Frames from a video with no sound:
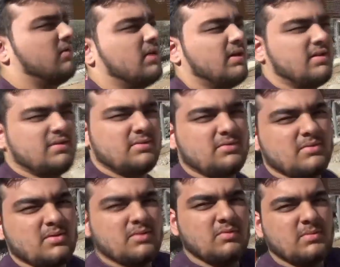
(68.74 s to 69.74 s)
Okay,
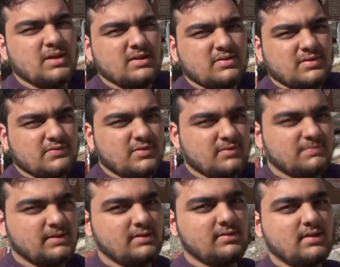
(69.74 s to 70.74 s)
we made it to the first
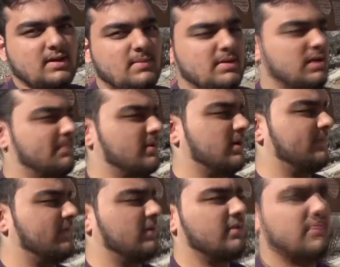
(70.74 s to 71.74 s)
place. I got my cup of
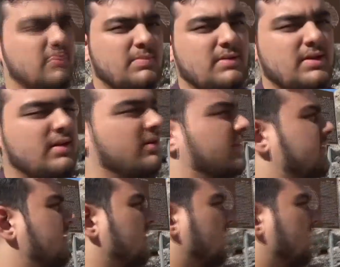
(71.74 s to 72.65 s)
coffee because we're planning on sitting